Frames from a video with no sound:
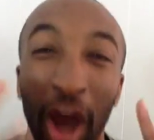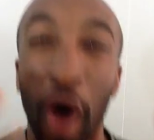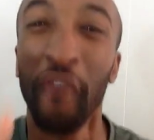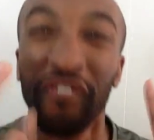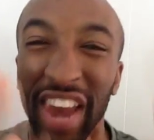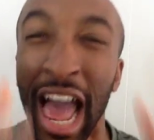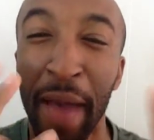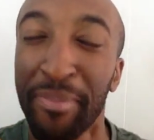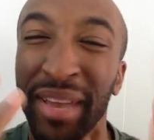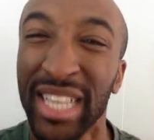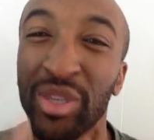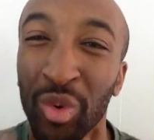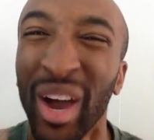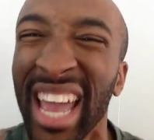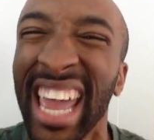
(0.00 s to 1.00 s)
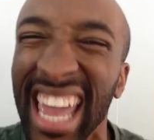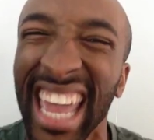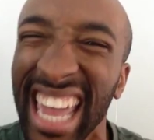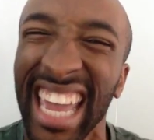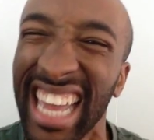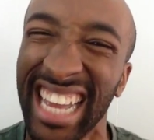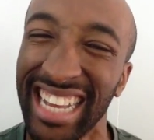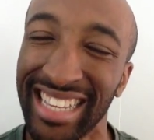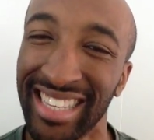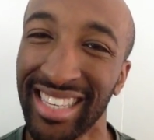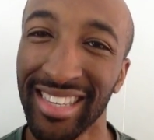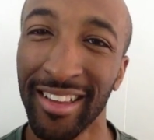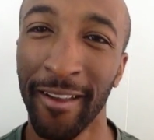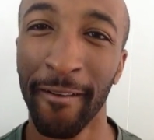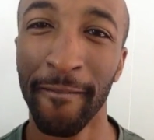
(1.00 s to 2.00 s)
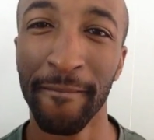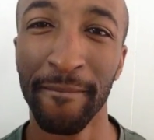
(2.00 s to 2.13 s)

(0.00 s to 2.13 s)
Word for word: it don't flap his wings.